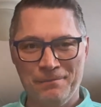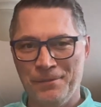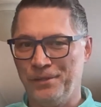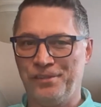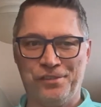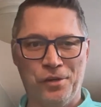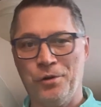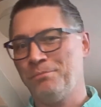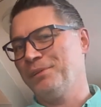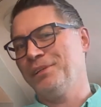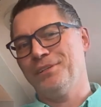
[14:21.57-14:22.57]
your
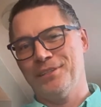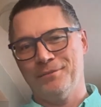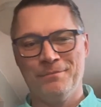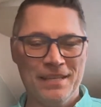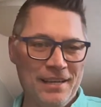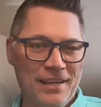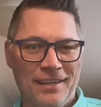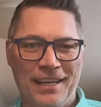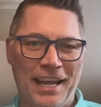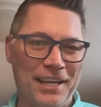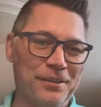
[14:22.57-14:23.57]
soap or your
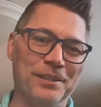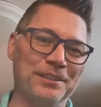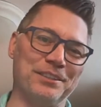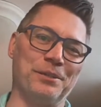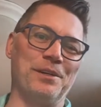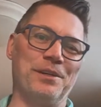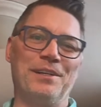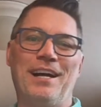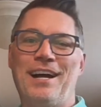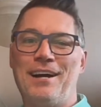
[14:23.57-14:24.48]
candles, or